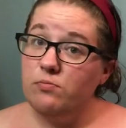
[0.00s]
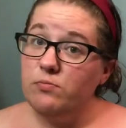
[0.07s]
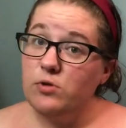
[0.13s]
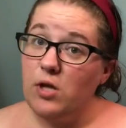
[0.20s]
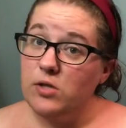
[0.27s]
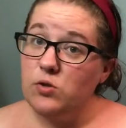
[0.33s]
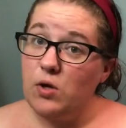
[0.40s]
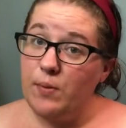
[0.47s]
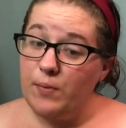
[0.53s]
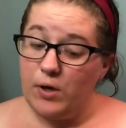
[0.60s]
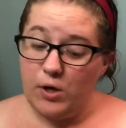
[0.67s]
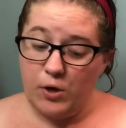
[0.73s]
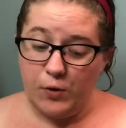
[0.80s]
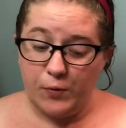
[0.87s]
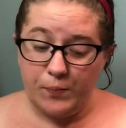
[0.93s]
So that's what I'm going
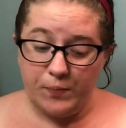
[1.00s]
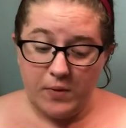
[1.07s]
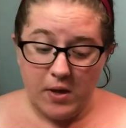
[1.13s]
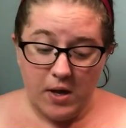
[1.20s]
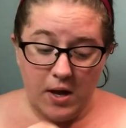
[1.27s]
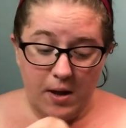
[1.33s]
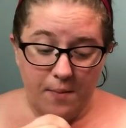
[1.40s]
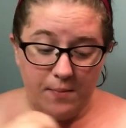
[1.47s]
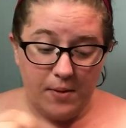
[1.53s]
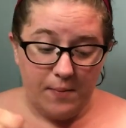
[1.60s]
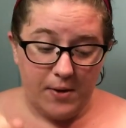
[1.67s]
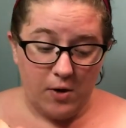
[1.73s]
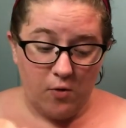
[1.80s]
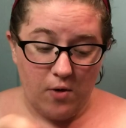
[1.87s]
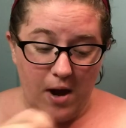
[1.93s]
to do. Let
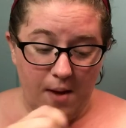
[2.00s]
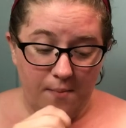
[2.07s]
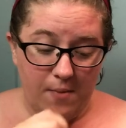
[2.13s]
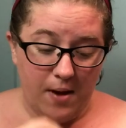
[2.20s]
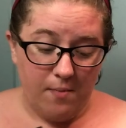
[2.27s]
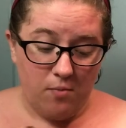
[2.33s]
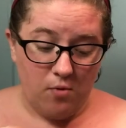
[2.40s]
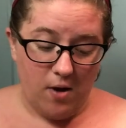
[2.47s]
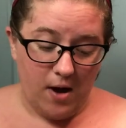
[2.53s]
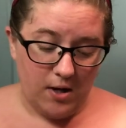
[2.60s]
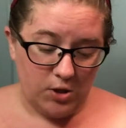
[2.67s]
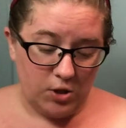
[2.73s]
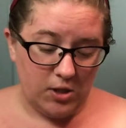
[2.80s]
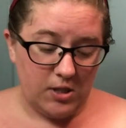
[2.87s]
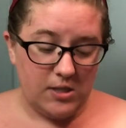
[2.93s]
me grab my
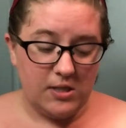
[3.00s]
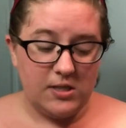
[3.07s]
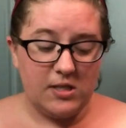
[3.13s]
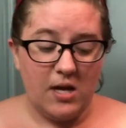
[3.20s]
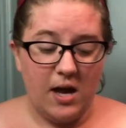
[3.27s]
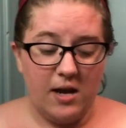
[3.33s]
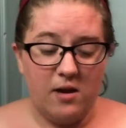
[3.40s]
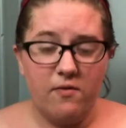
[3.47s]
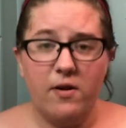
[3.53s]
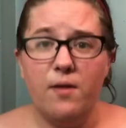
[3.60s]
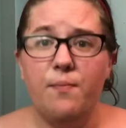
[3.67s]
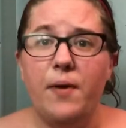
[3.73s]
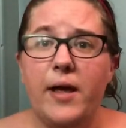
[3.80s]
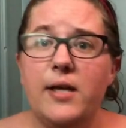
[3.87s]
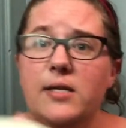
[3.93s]
brush. This is kind of at a
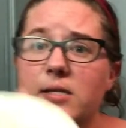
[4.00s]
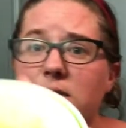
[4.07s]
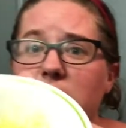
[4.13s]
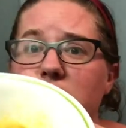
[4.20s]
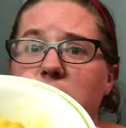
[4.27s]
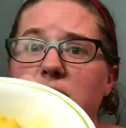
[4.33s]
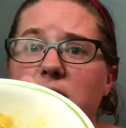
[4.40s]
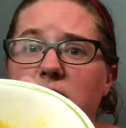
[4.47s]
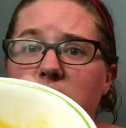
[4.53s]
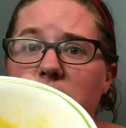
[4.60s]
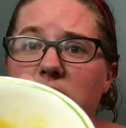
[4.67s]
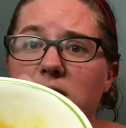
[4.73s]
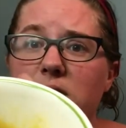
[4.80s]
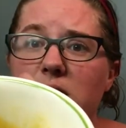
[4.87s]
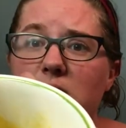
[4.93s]
paste
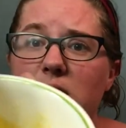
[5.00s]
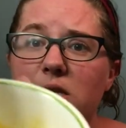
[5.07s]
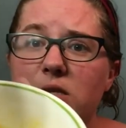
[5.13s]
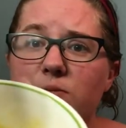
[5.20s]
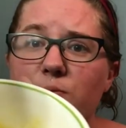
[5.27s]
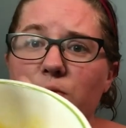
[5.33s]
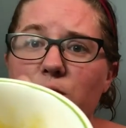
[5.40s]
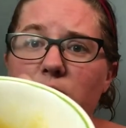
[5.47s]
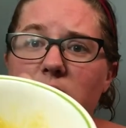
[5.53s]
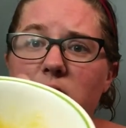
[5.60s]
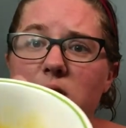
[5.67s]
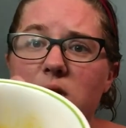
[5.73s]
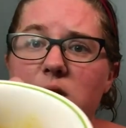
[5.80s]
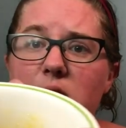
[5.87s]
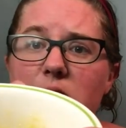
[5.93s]
consistency at this point.
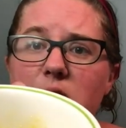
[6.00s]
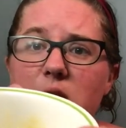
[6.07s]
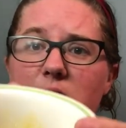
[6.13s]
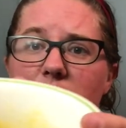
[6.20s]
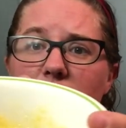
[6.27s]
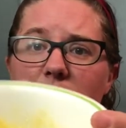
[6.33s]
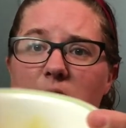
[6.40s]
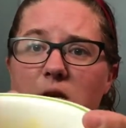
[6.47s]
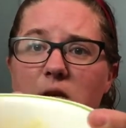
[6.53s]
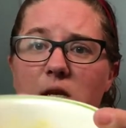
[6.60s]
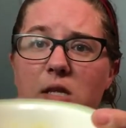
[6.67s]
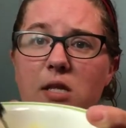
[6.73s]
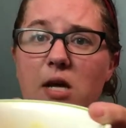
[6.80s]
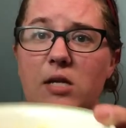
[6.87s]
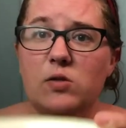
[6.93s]

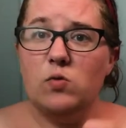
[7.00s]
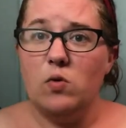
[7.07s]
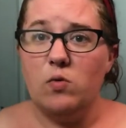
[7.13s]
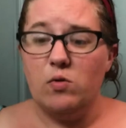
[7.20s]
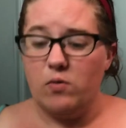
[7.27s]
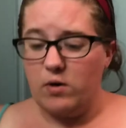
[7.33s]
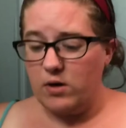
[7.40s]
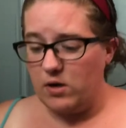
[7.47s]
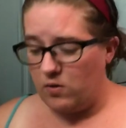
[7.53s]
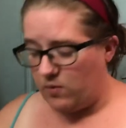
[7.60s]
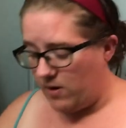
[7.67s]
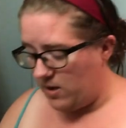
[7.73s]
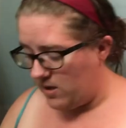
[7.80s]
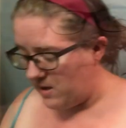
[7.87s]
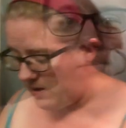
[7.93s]
That's what we're working
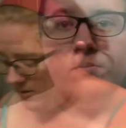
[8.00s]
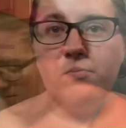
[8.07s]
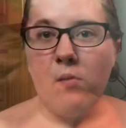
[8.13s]
with.